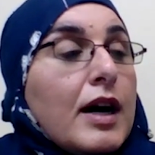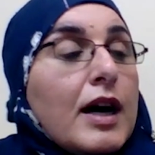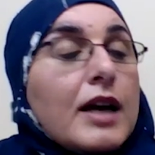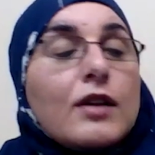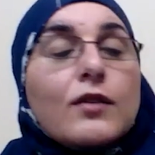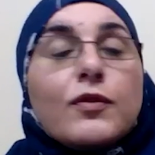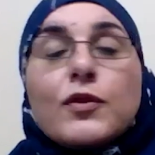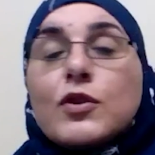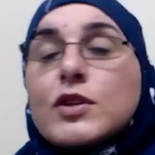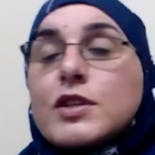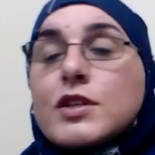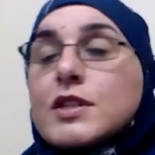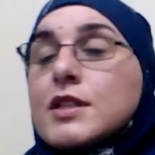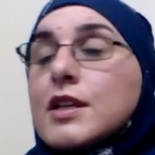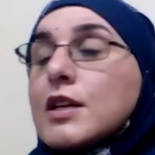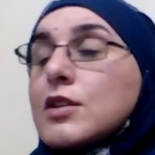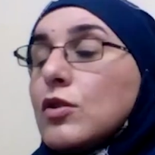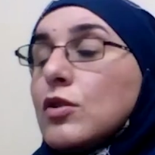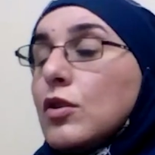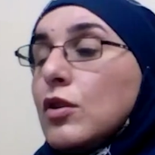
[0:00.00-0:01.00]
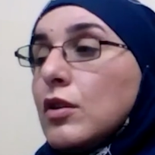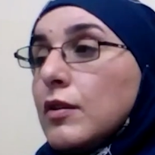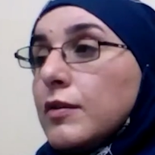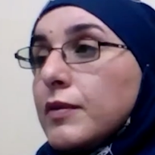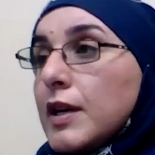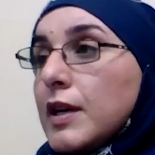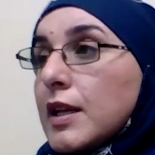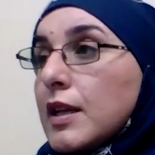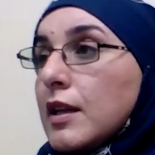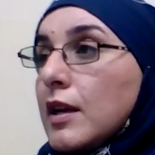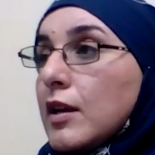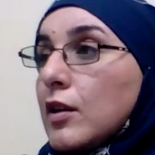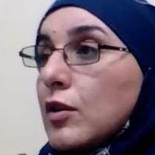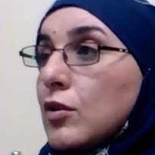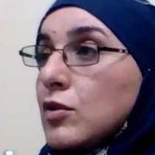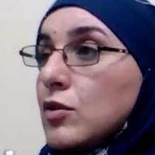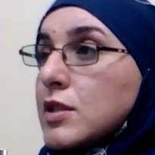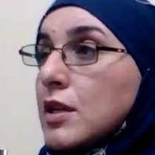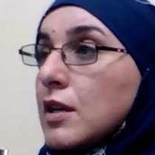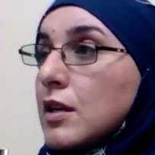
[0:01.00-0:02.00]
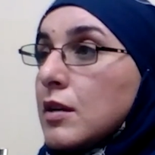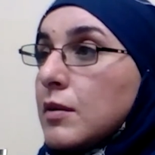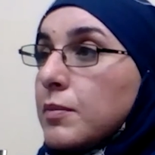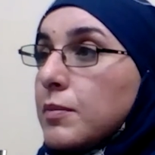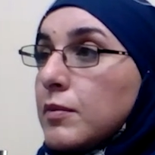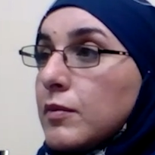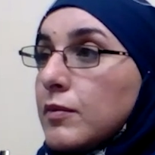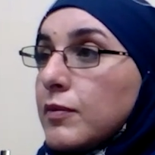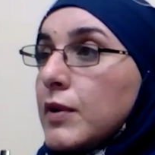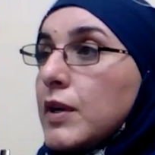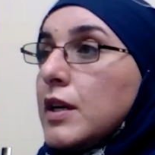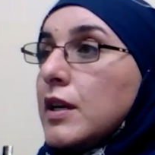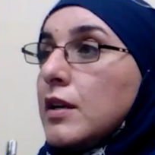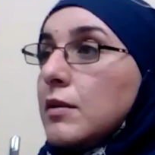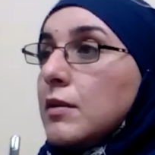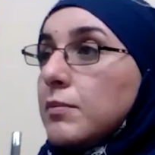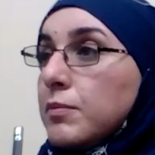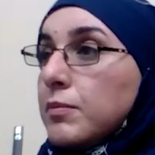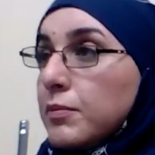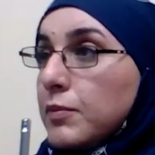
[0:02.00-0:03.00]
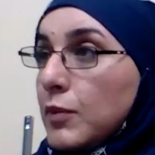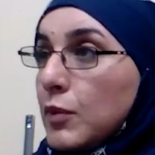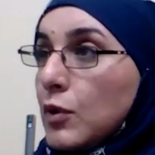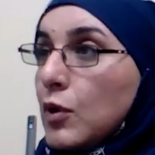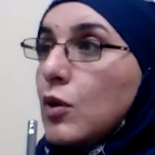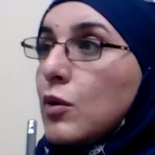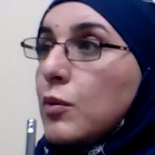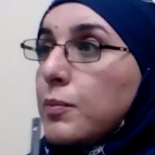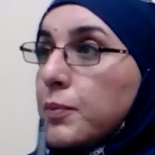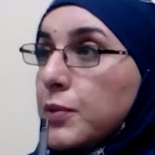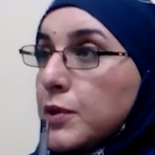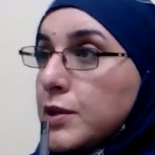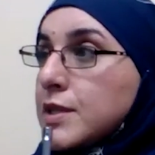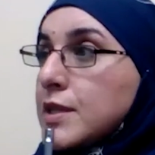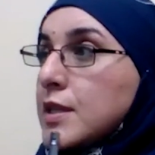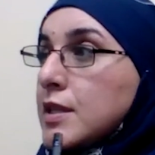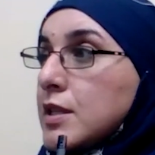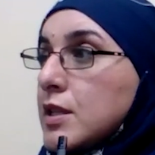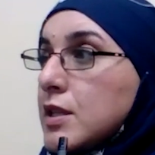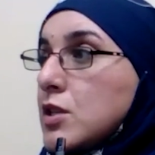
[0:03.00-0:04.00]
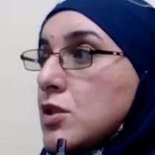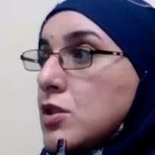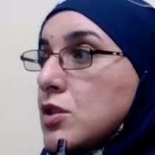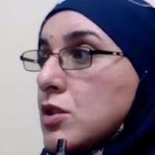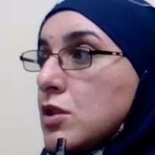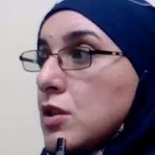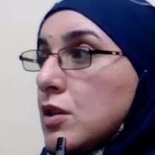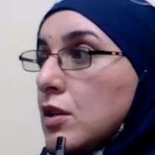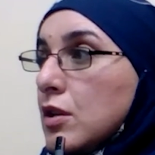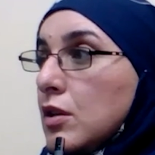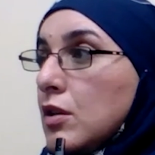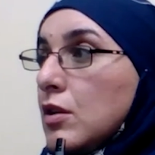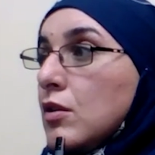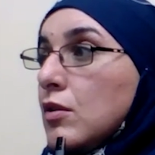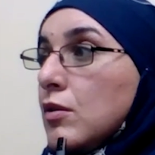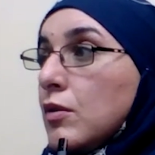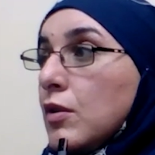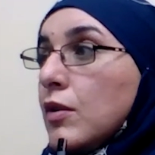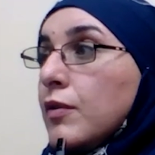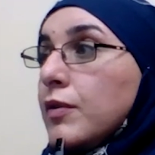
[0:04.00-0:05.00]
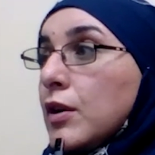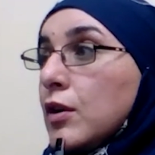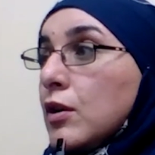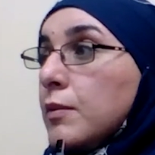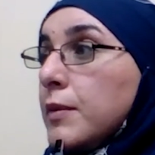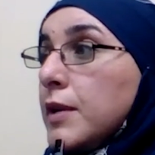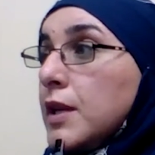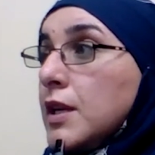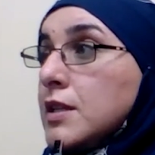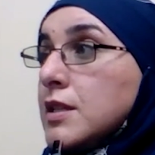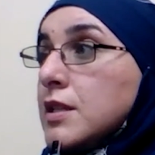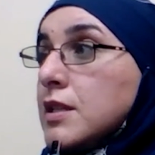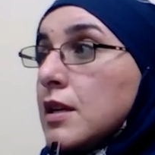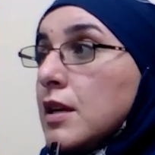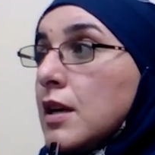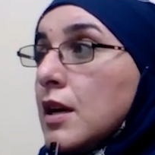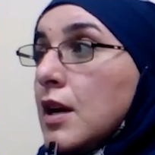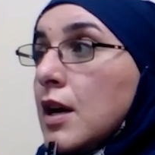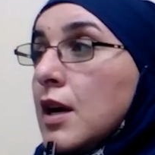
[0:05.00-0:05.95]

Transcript: and of course not all of that like those are very low percentage you know of the community